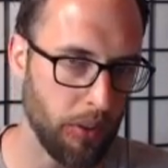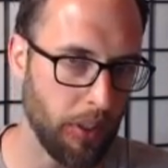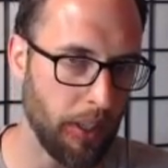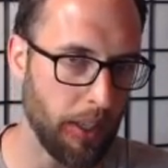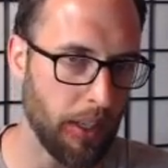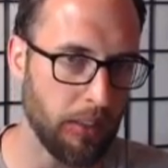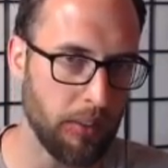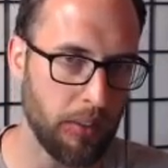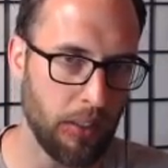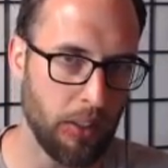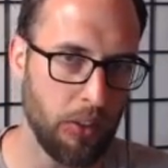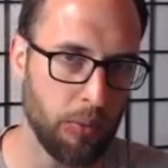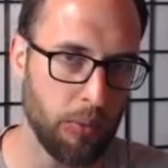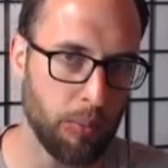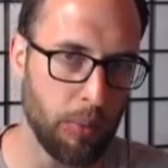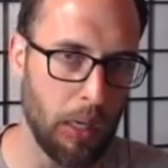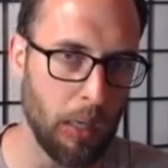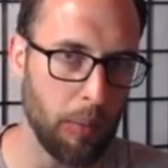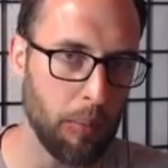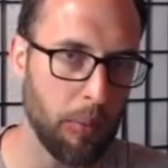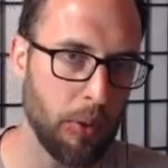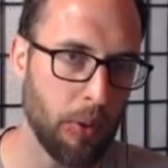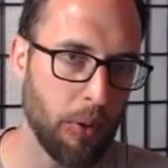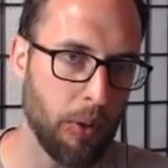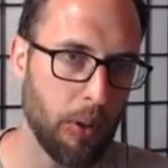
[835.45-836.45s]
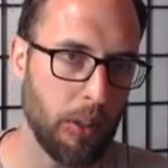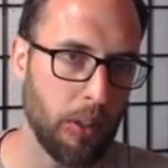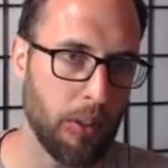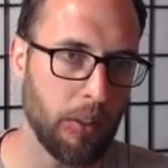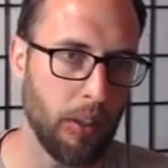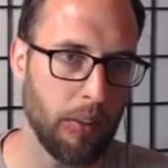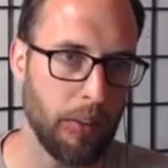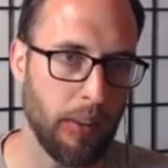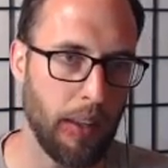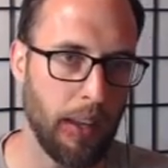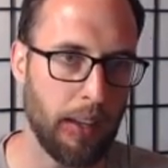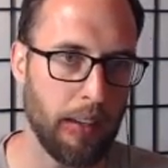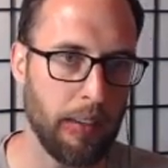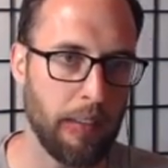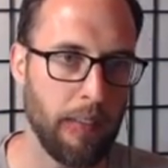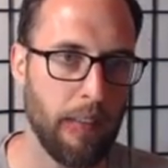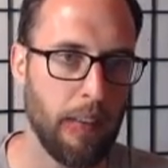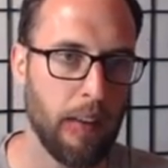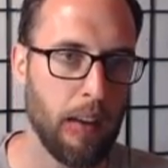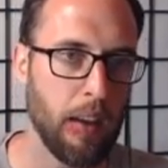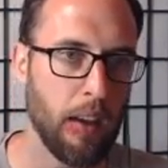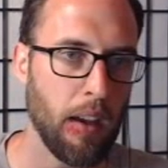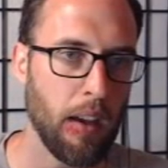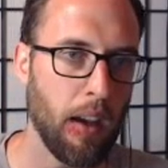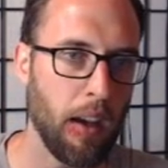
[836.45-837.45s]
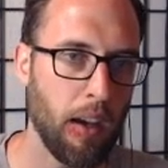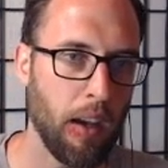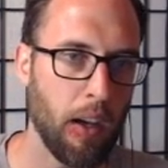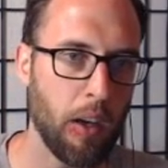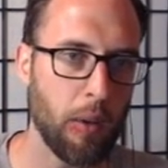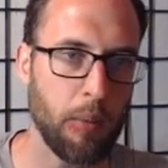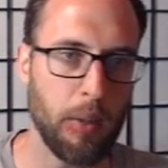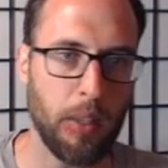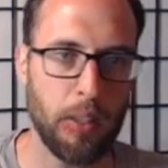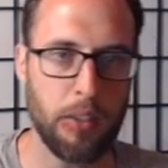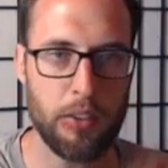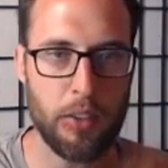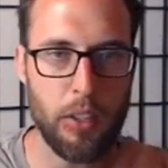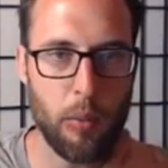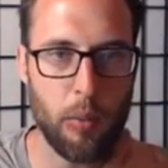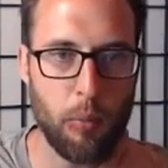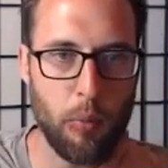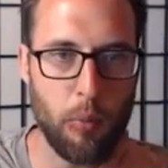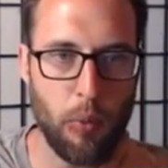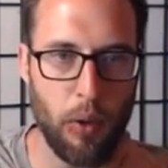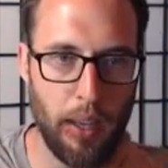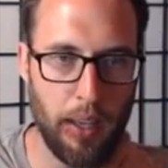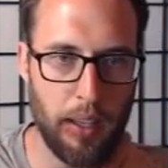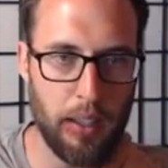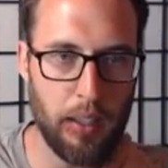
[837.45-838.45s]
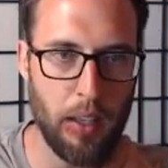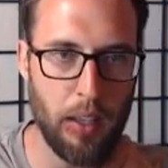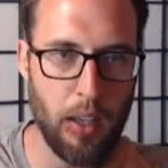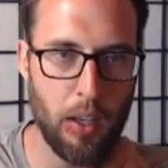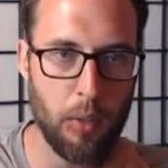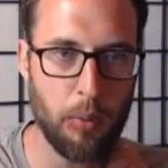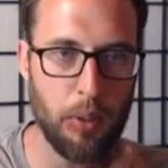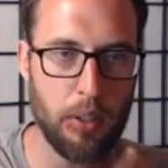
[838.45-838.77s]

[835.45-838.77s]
And like I said, you've probably already done that in some way.